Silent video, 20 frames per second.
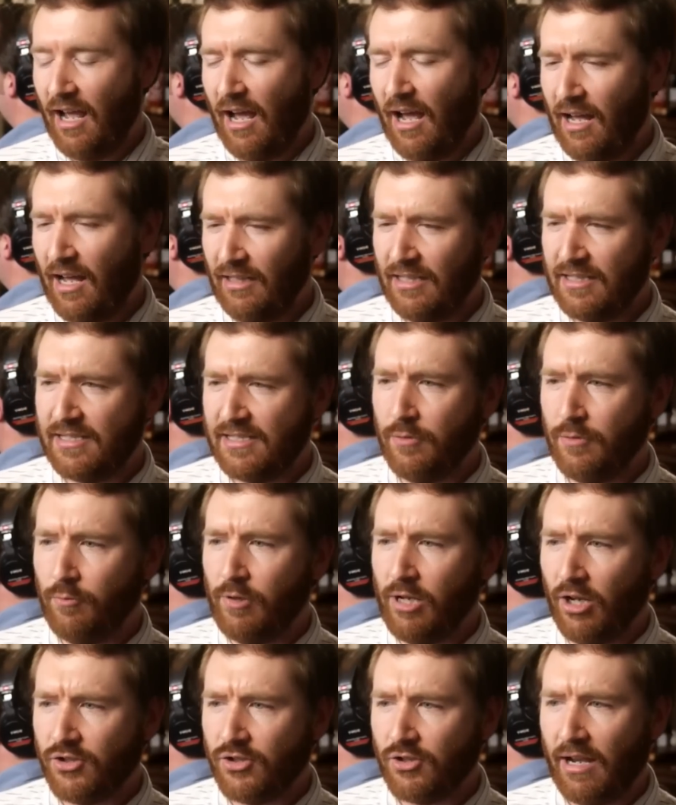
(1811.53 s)
Let's see.
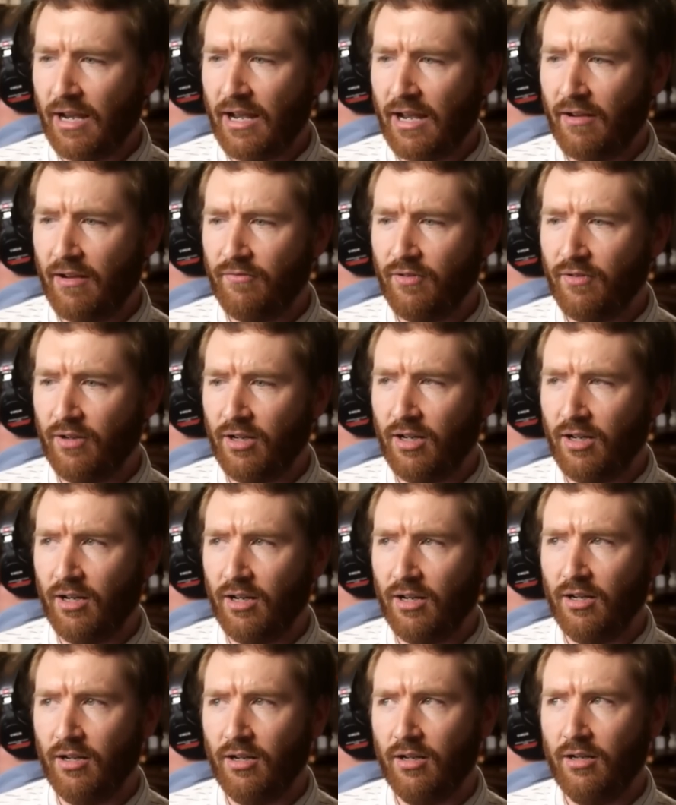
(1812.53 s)
We also have,
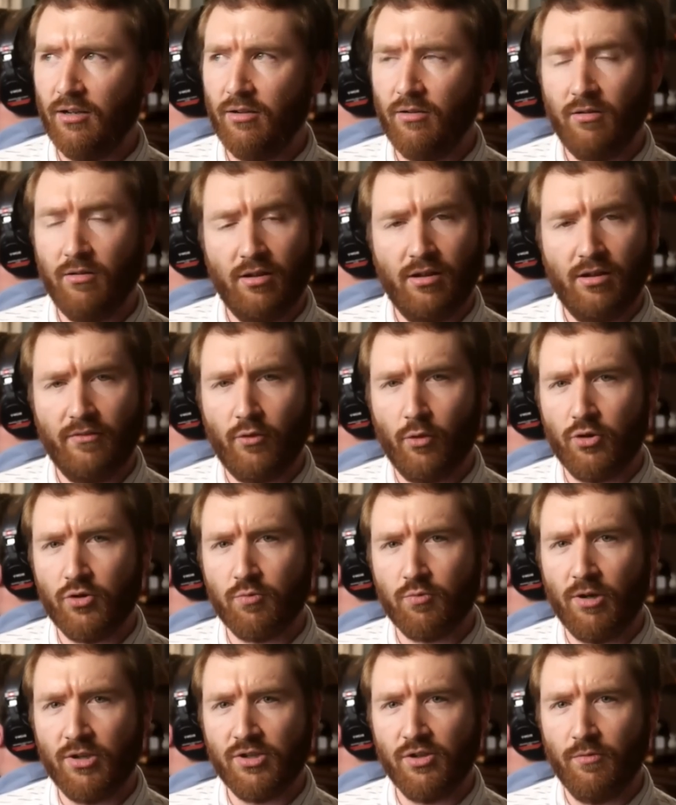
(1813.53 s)
of
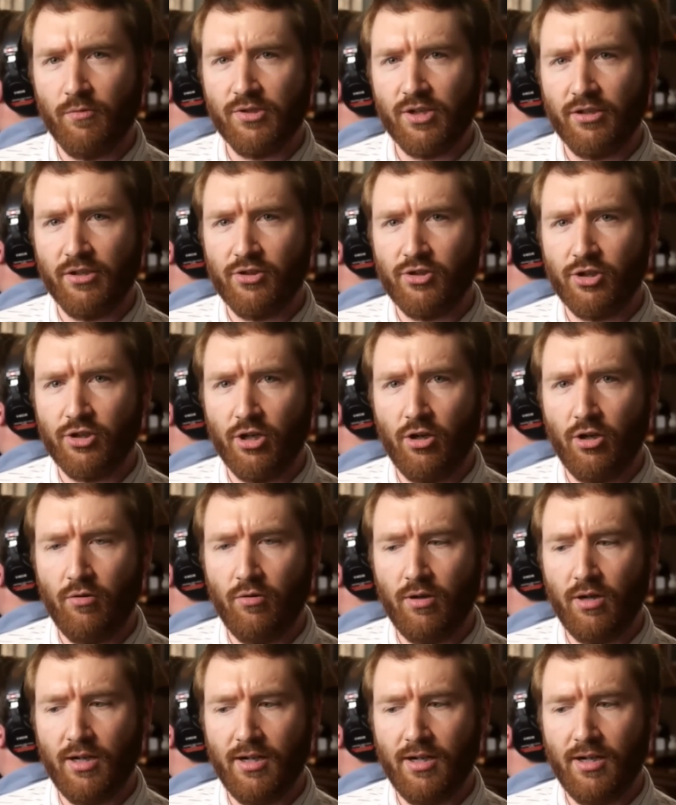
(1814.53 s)
course, Russell was on the show.